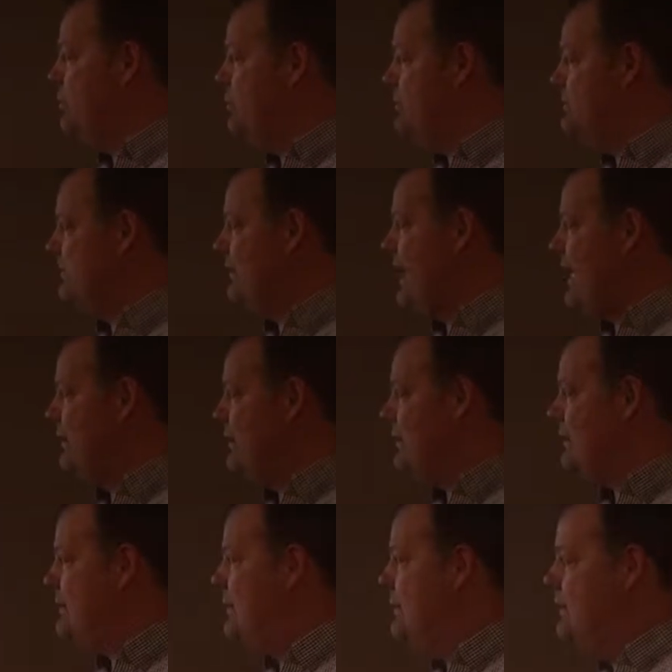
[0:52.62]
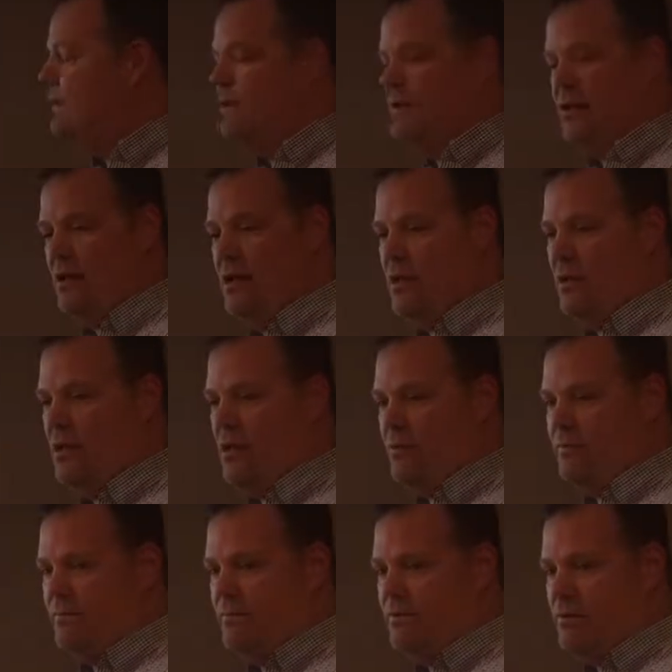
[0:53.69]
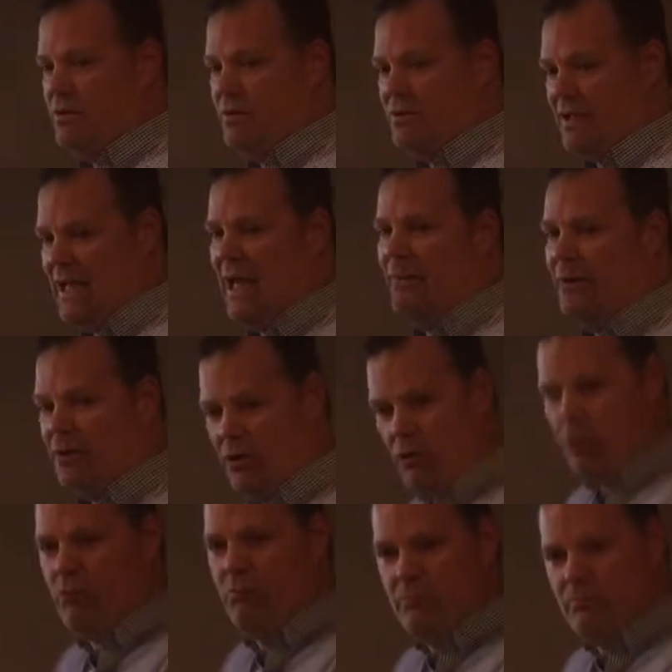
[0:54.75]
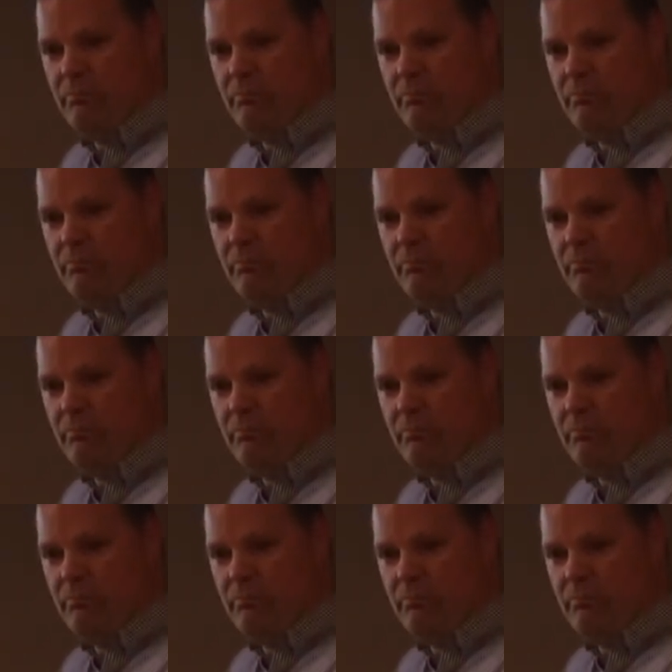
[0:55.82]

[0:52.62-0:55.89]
rules of conduct, all towards a common goal.